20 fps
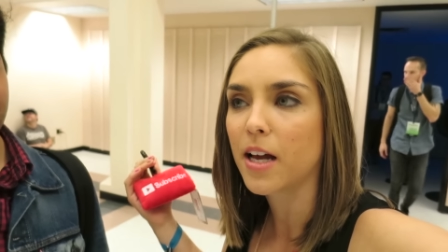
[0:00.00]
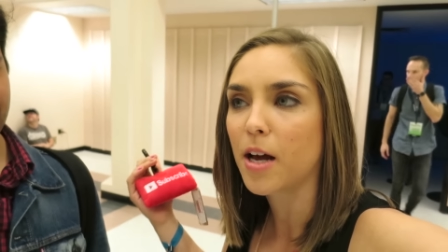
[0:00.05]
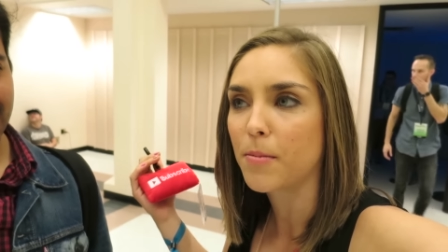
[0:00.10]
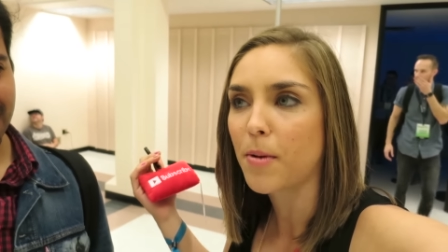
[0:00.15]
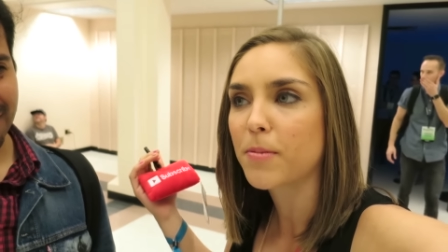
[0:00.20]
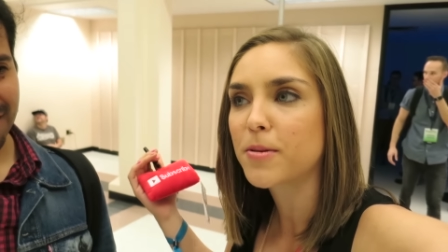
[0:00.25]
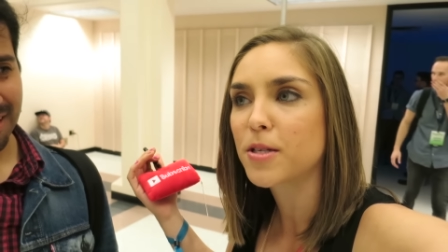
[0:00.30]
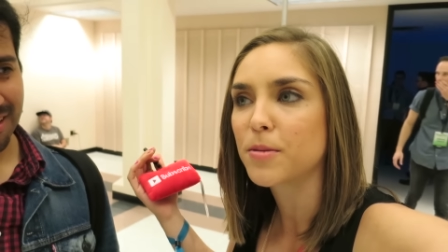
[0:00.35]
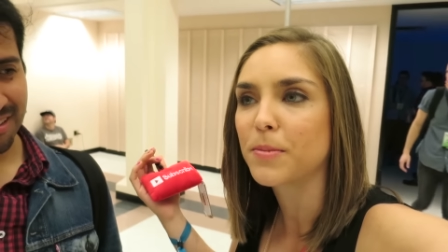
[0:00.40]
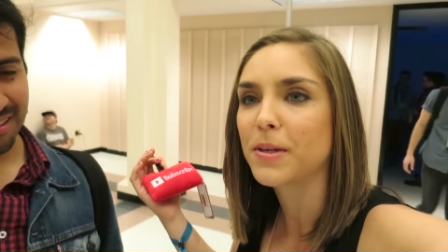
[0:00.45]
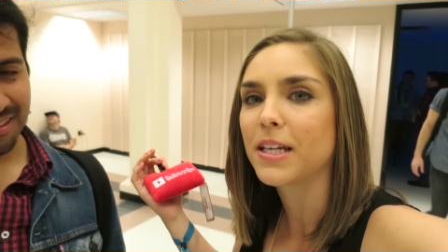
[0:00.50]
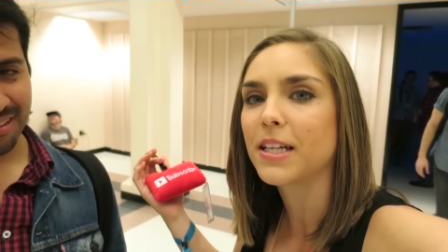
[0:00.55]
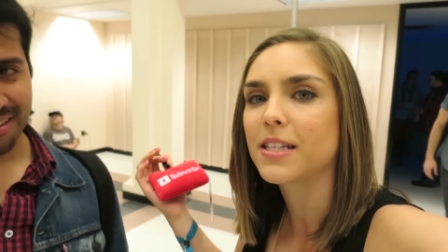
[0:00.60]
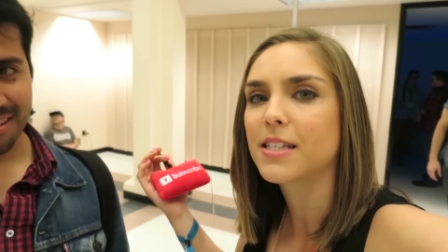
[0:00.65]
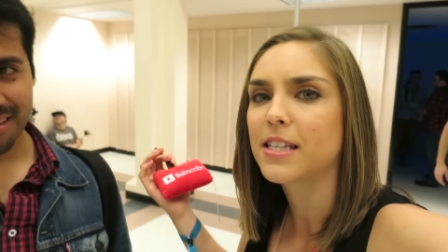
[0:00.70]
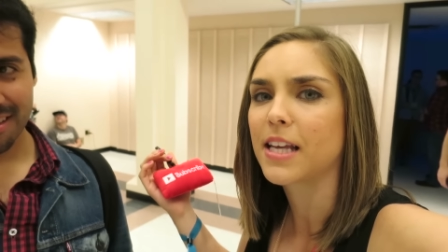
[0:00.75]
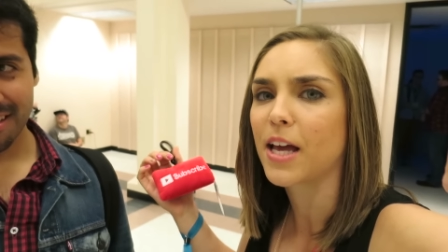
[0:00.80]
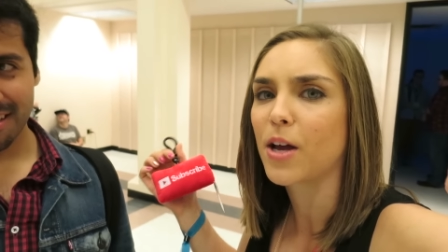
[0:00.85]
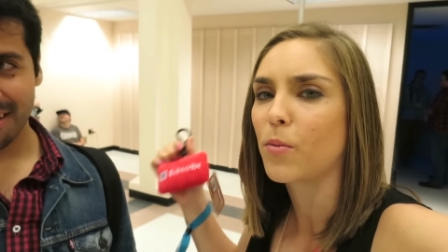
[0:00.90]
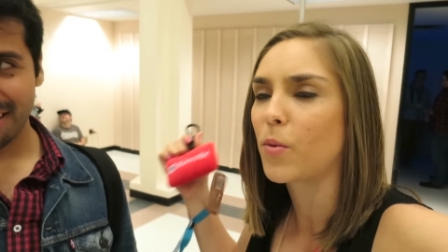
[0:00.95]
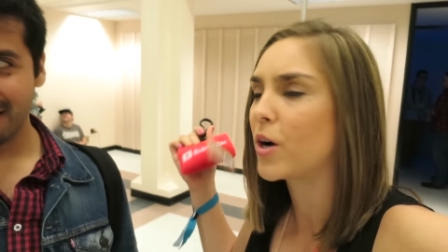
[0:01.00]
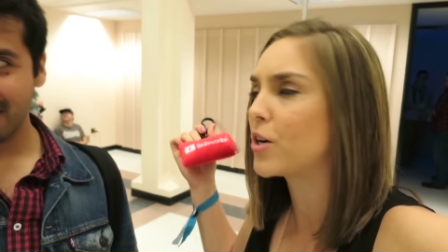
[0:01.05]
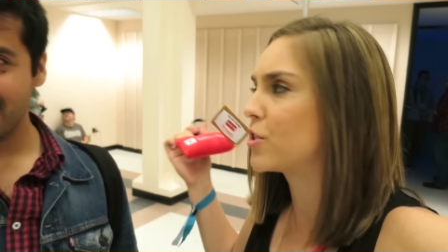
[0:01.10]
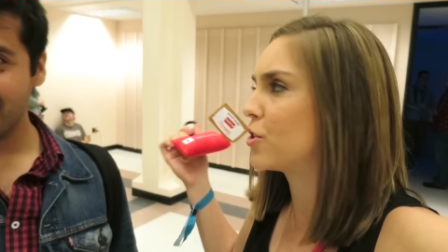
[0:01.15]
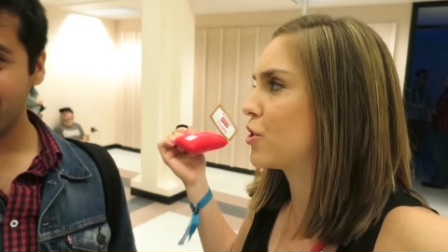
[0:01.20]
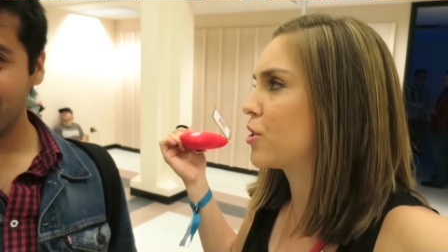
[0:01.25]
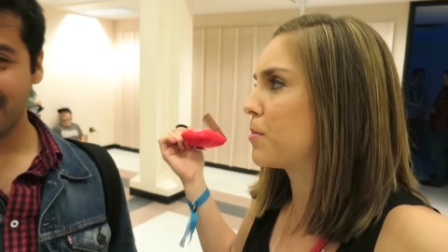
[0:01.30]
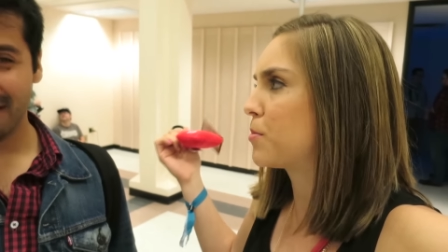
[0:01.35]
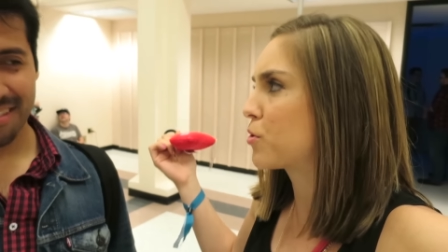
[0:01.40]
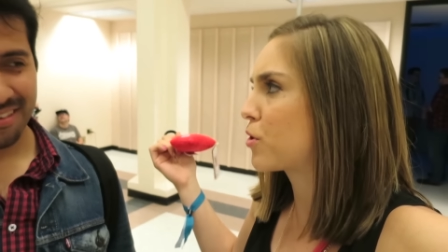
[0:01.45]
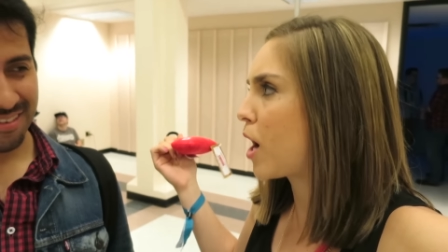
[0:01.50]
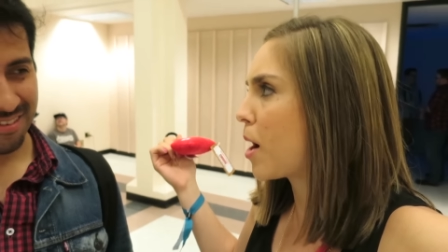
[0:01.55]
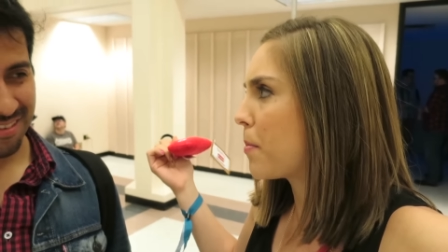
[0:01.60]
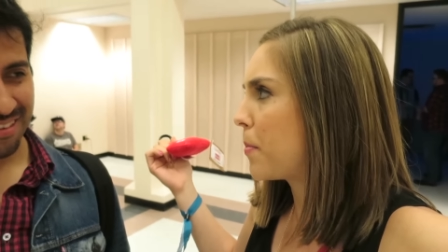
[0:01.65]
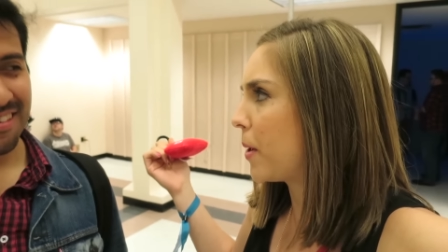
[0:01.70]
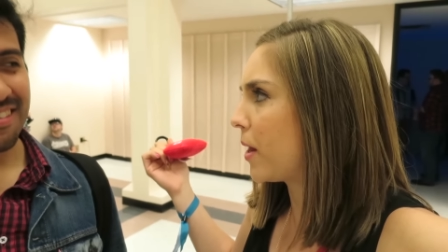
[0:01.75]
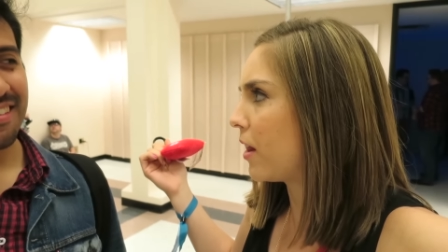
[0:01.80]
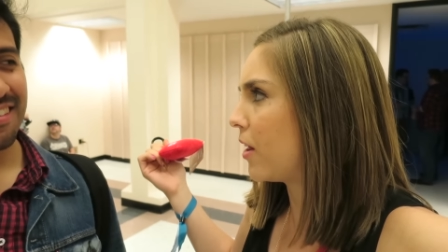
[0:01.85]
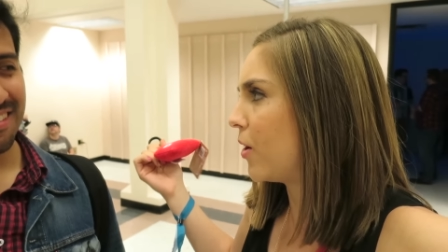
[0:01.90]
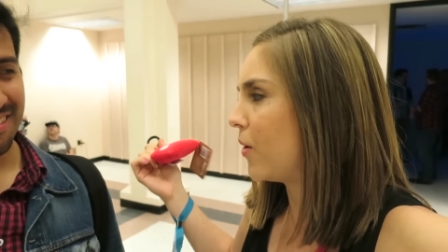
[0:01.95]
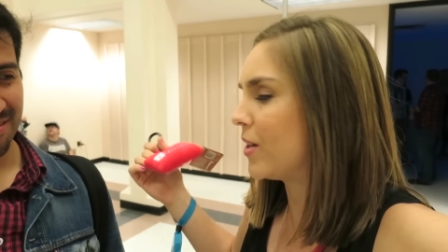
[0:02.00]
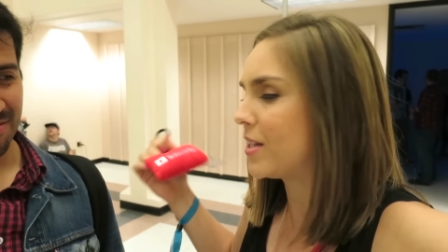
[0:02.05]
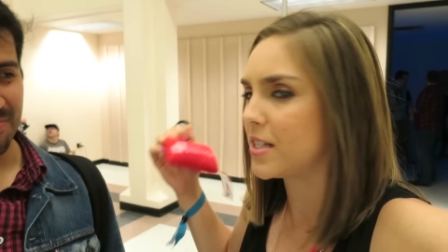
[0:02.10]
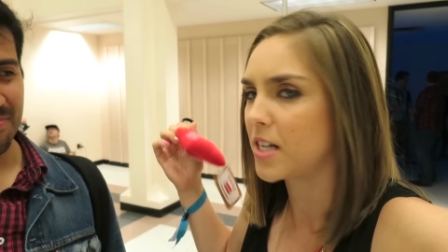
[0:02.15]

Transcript: come up to me and say, where's your subscribe pillow?